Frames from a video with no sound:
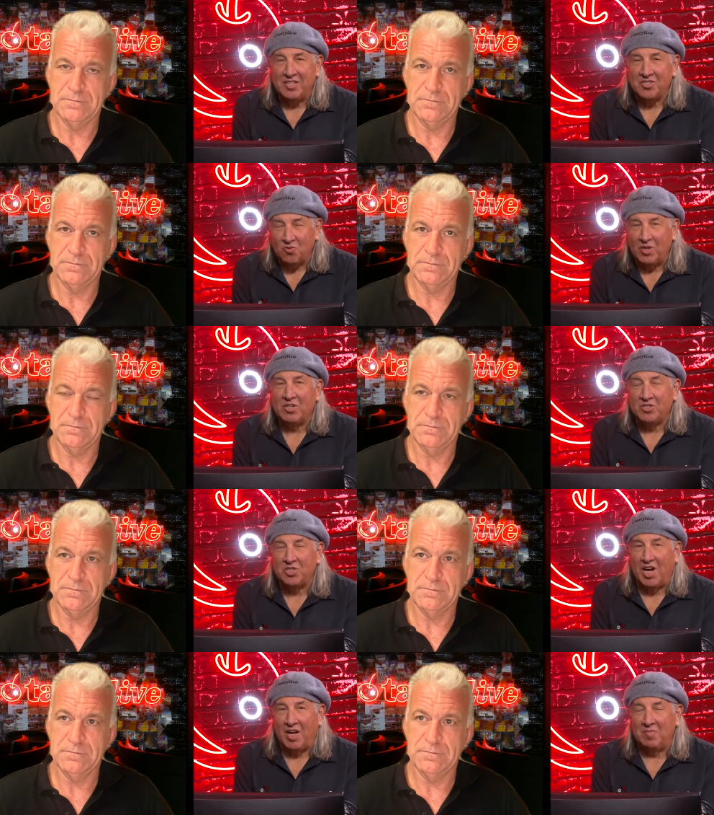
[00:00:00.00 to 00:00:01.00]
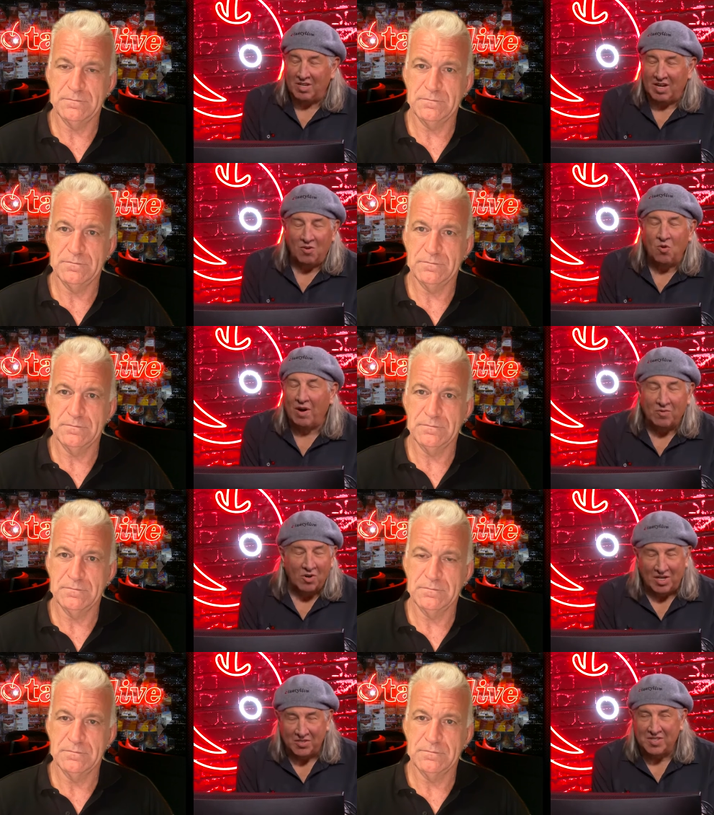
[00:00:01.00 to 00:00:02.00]
Speaker 1: Twitter's job, uh, whoever
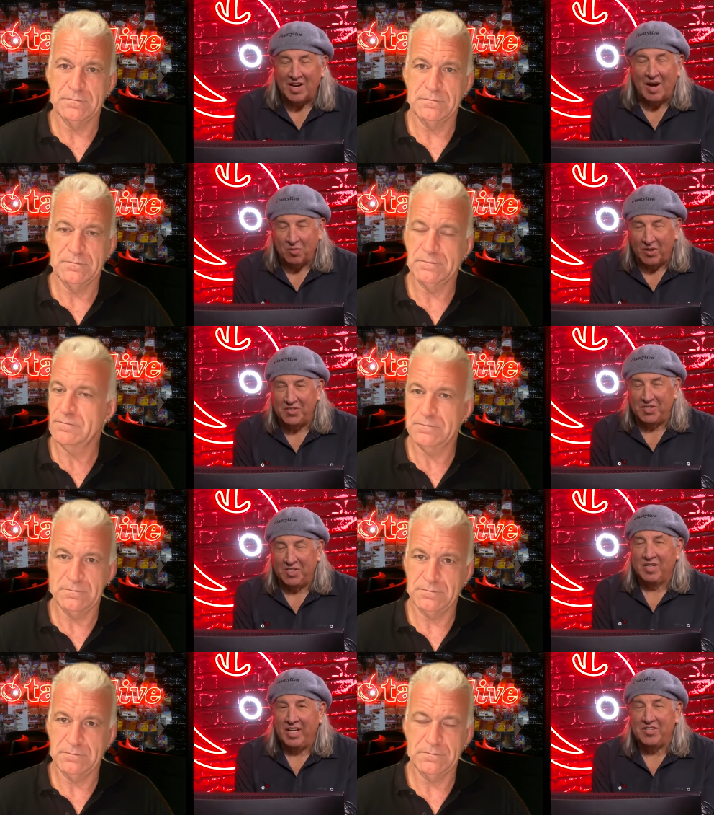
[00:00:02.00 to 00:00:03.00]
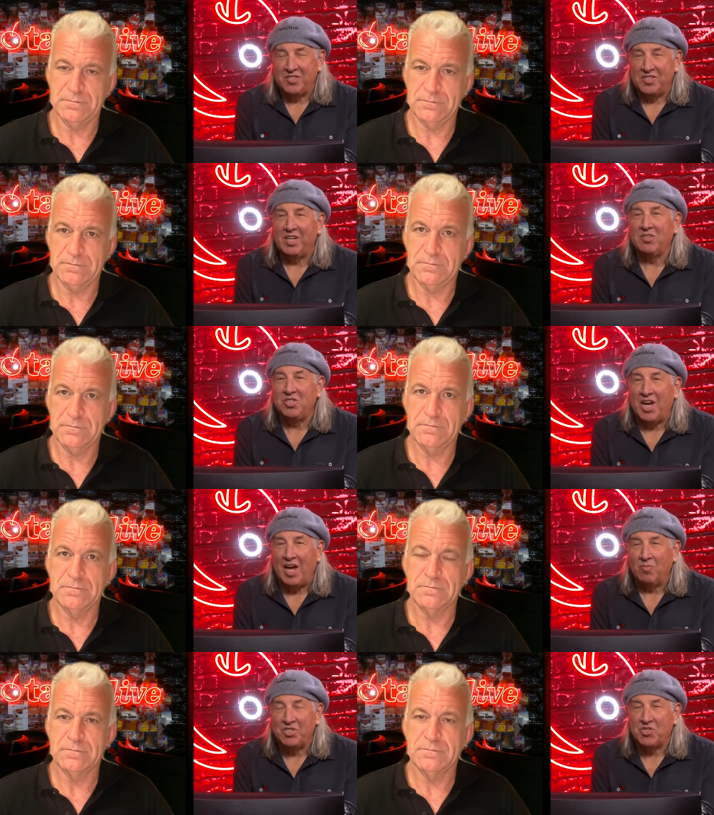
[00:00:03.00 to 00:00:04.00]
else that operates here. It's their job,
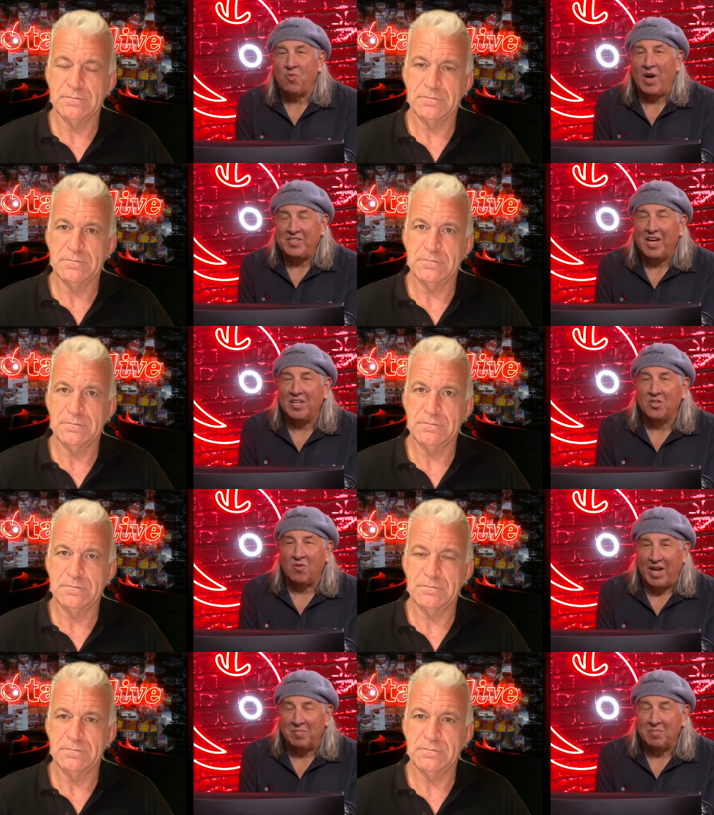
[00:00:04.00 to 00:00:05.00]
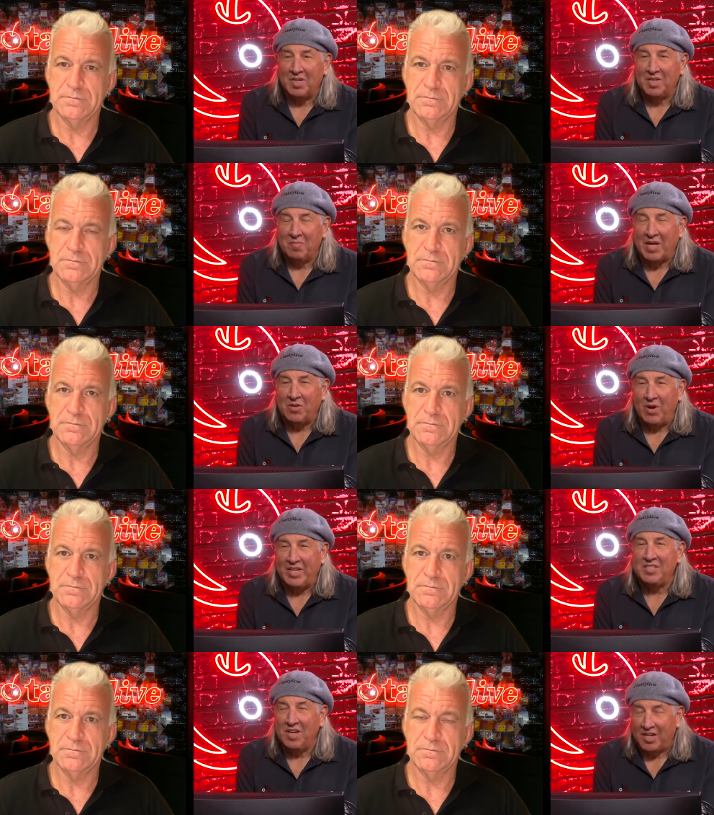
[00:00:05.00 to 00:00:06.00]
which is why Telegram, by the way,
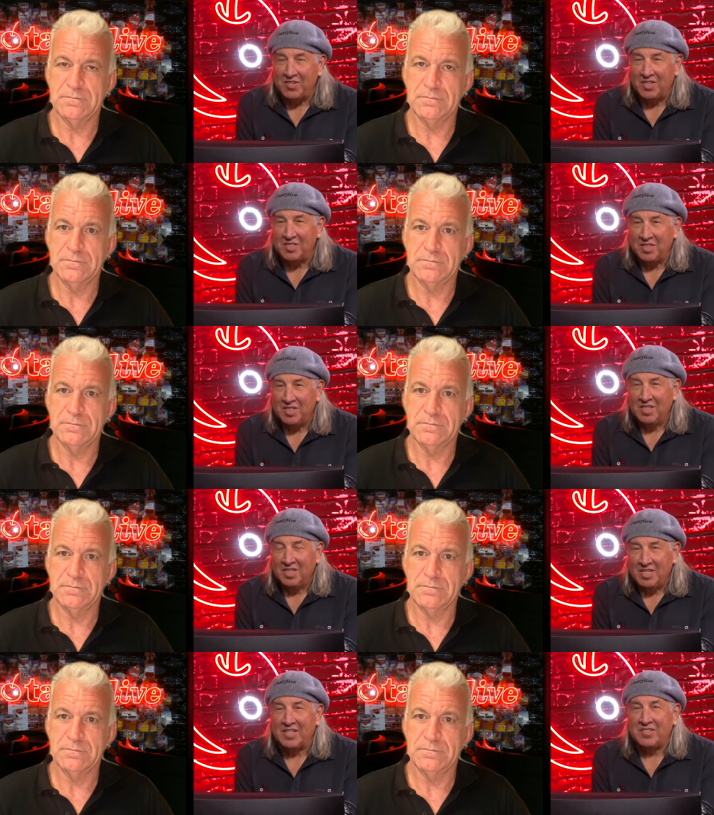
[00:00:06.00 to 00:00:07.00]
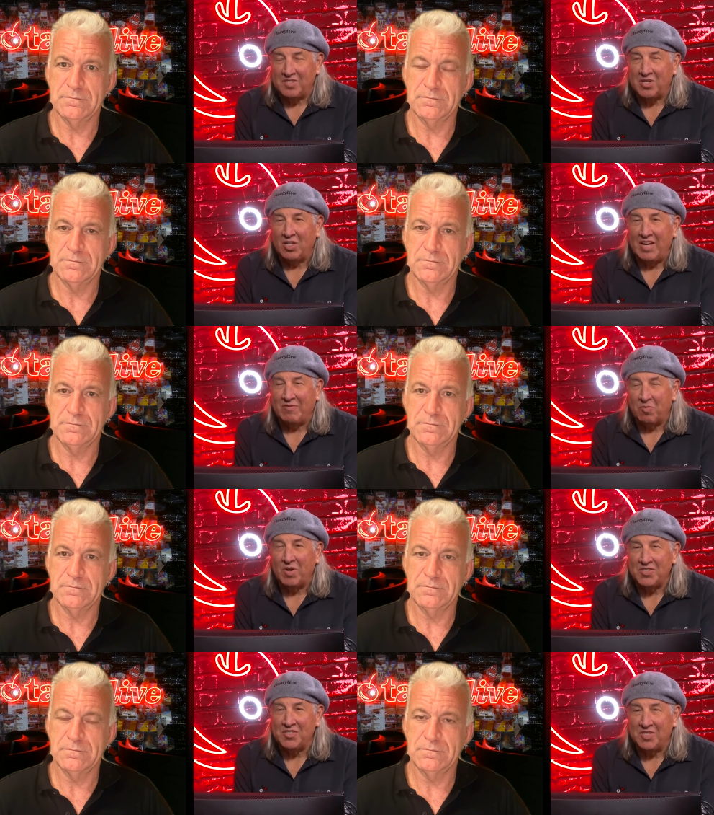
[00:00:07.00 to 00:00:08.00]
doesn't necessarily have a
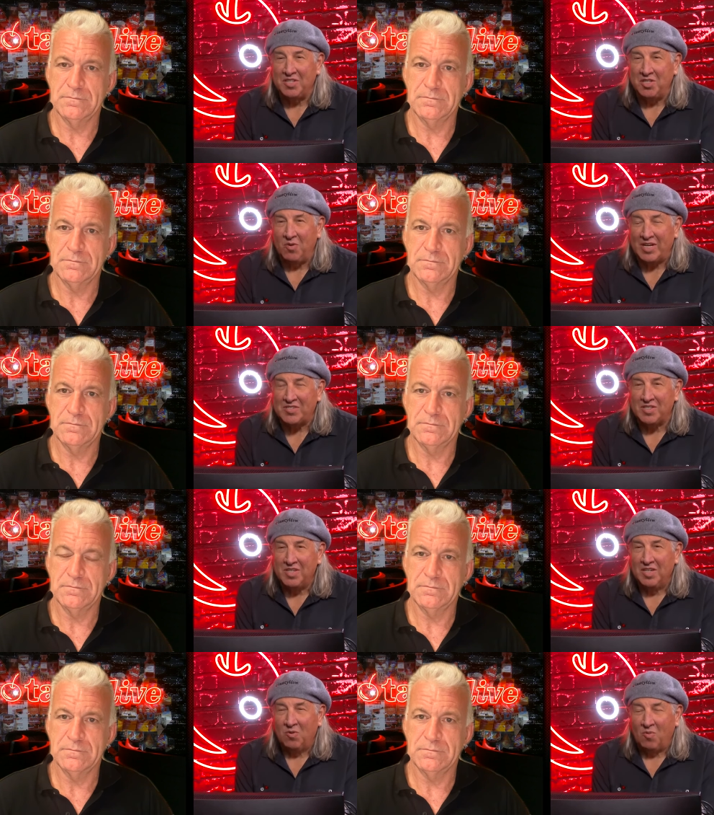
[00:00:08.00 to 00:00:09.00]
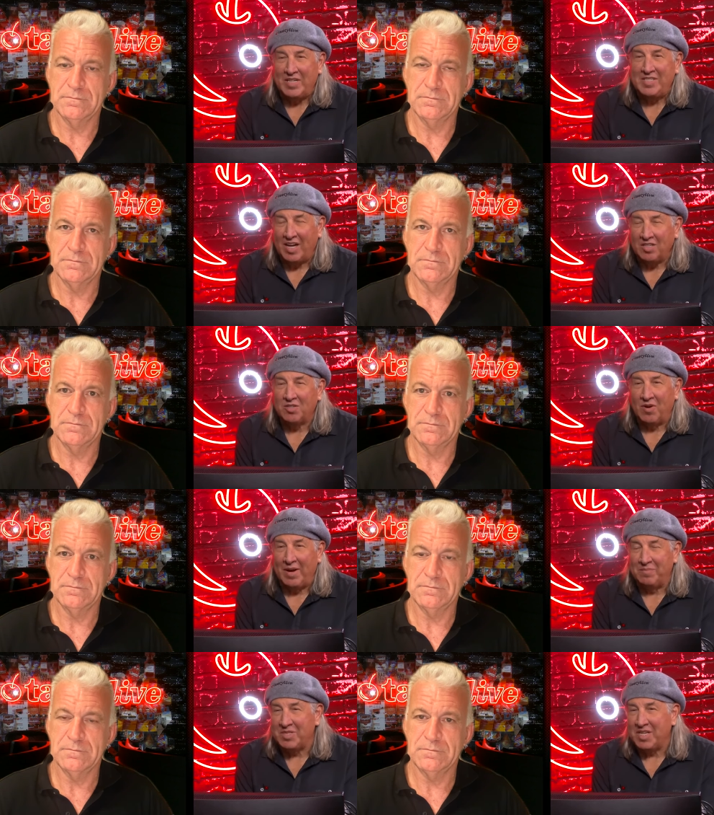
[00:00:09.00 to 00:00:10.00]
presence in the US, why
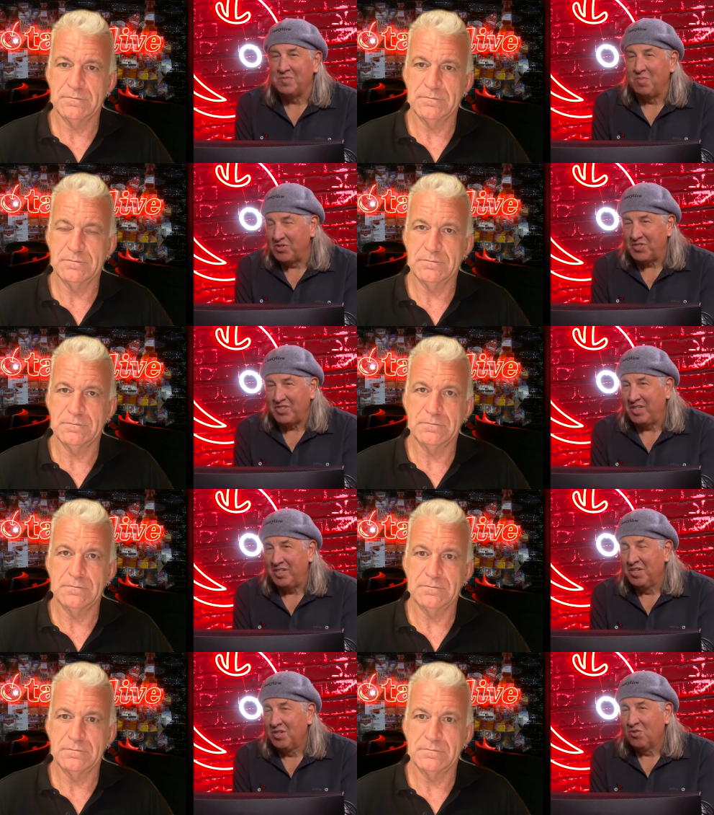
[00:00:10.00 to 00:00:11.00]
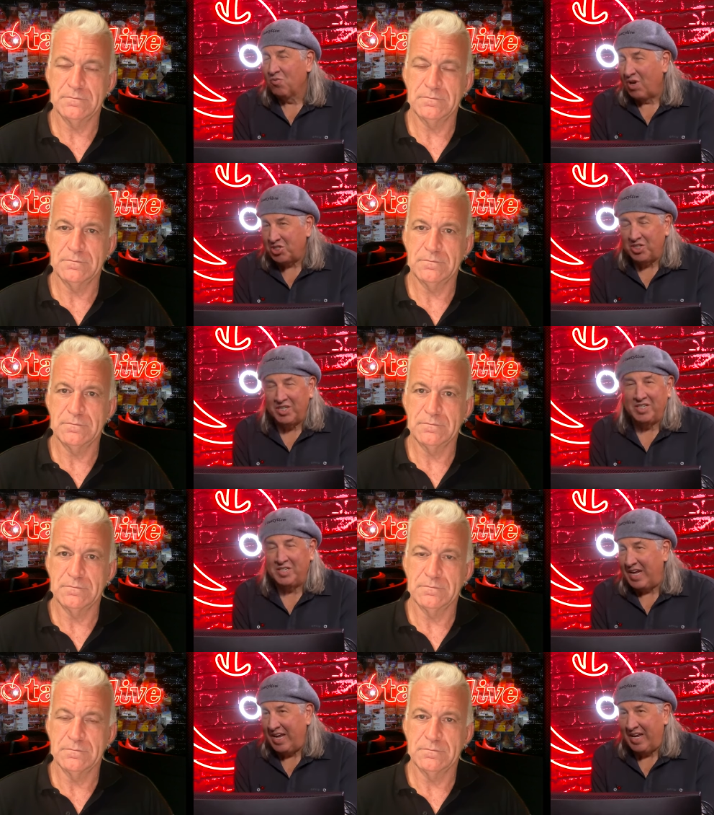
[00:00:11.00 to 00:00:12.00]
Telegram is mostly Russian
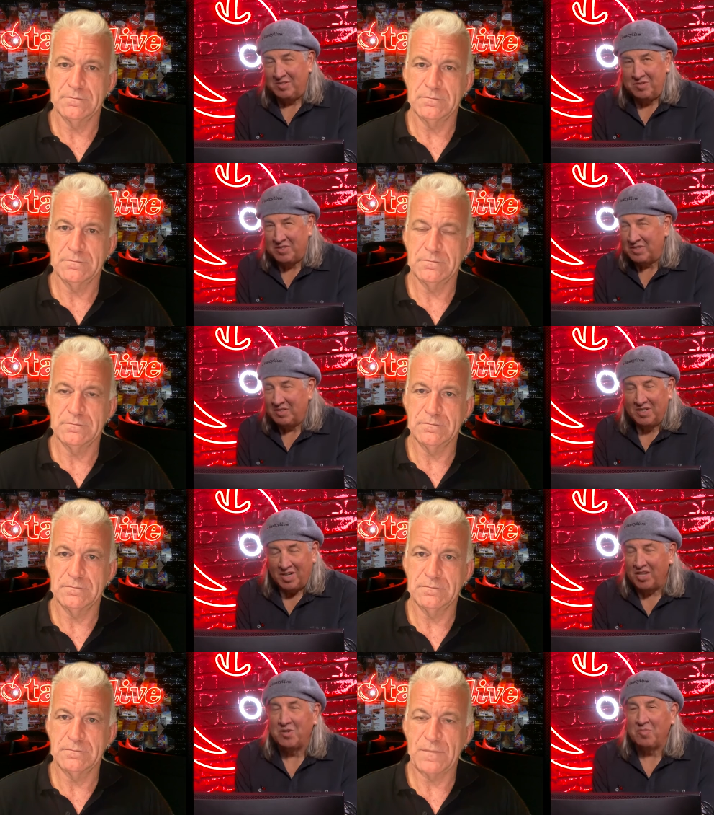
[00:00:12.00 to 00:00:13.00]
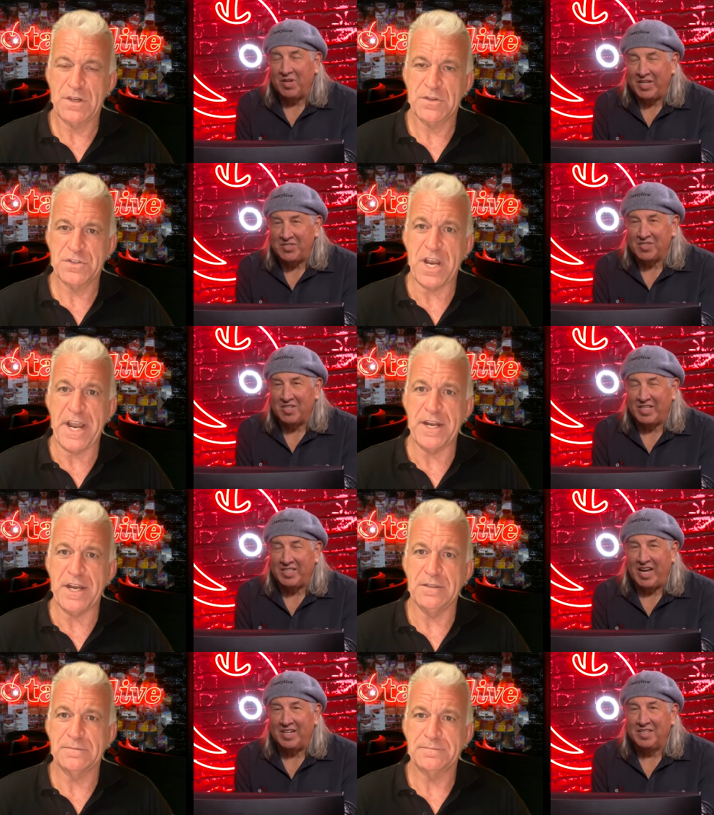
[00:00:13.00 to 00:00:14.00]
and other places like
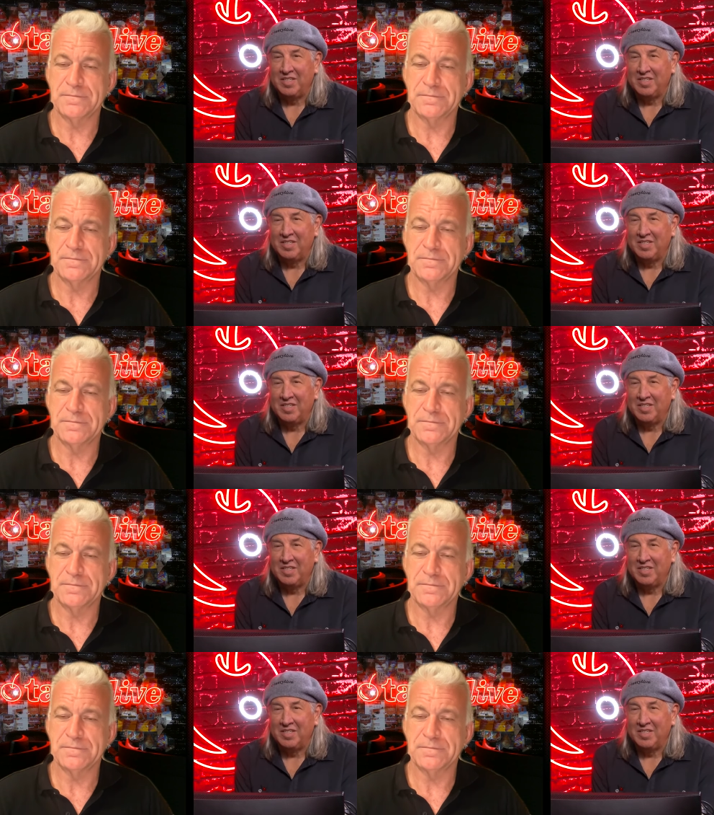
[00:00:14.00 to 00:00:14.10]
China. that.